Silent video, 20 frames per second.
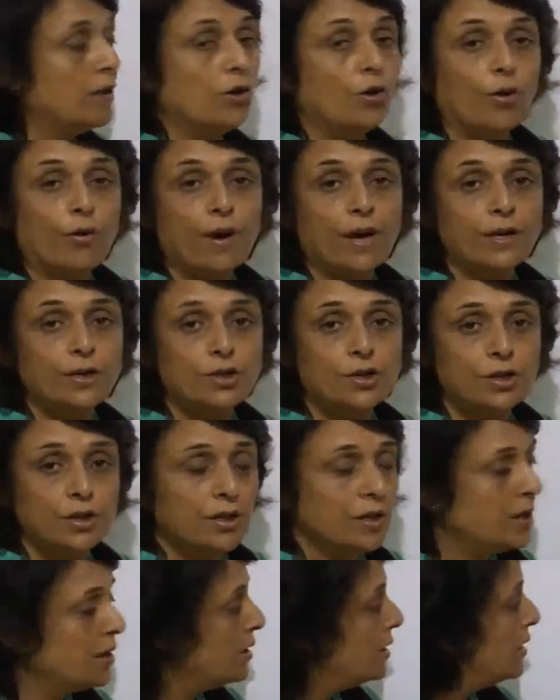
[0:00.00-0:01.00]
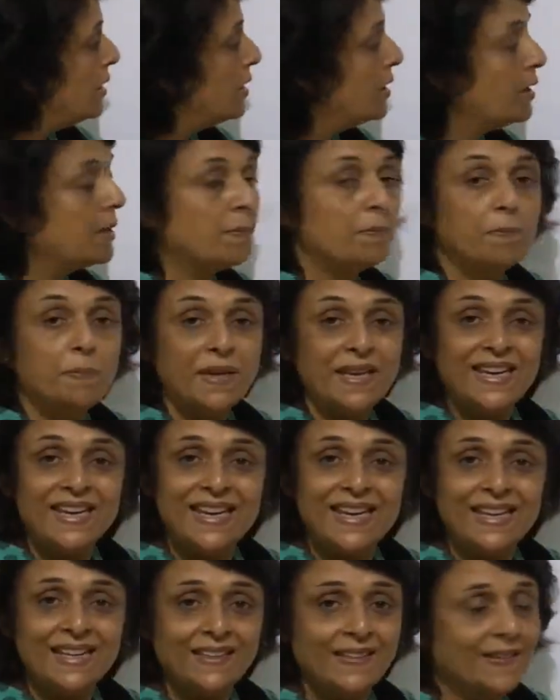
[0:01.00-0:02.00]
Location
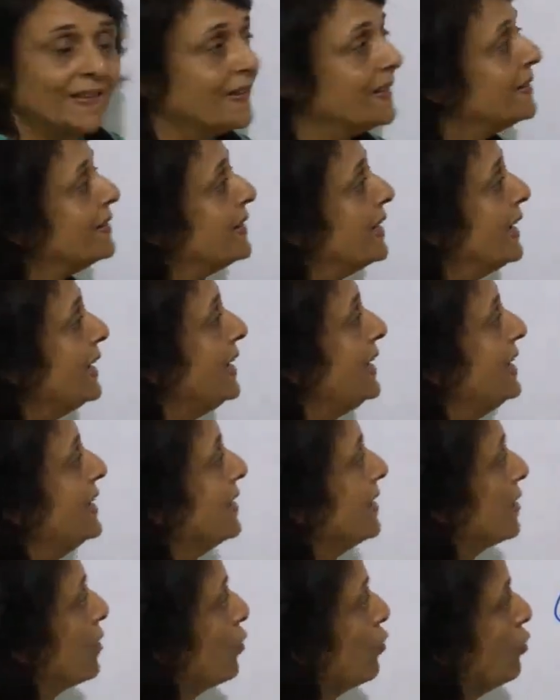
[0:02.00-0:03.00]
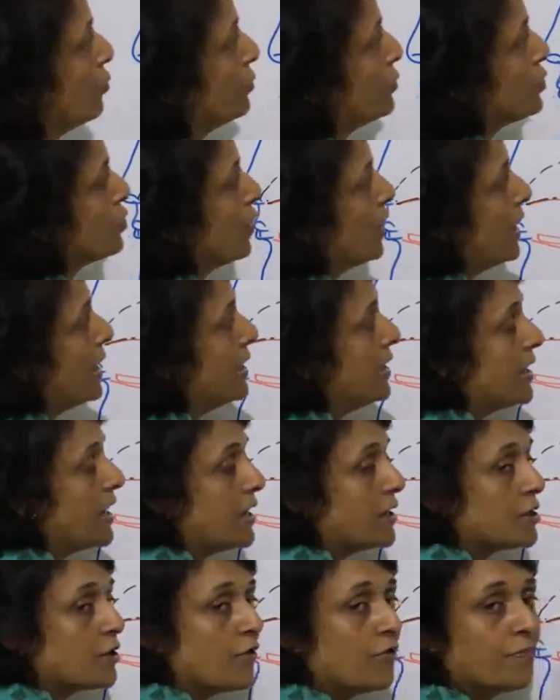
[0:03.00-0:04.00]
beneath the ear lobe. So in
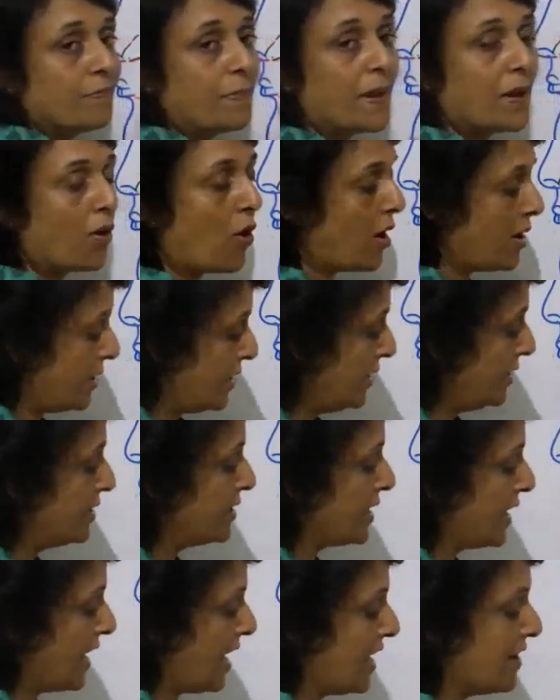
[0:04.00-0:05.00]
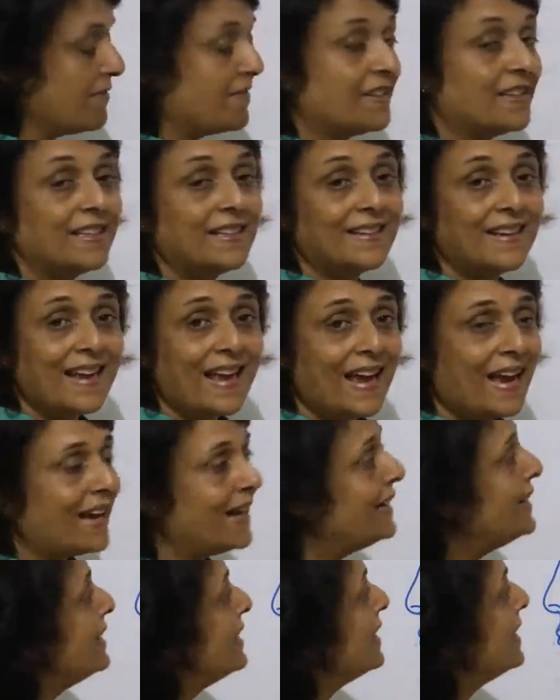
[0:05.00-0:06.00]
case of parotid salivary
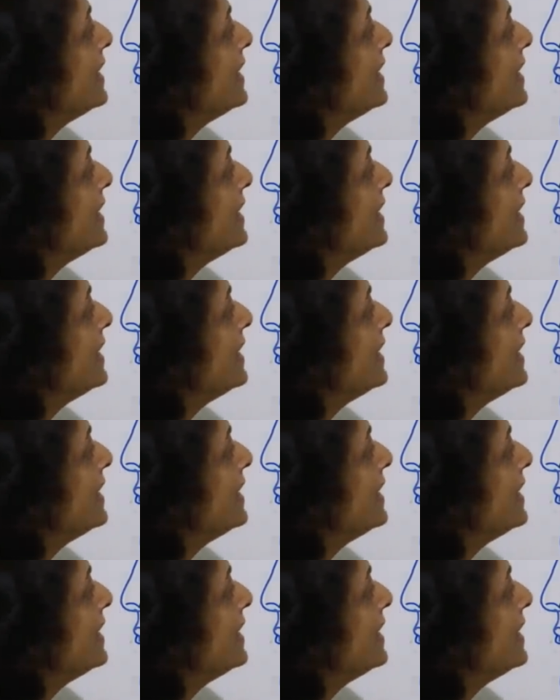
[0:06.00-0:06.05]
gland,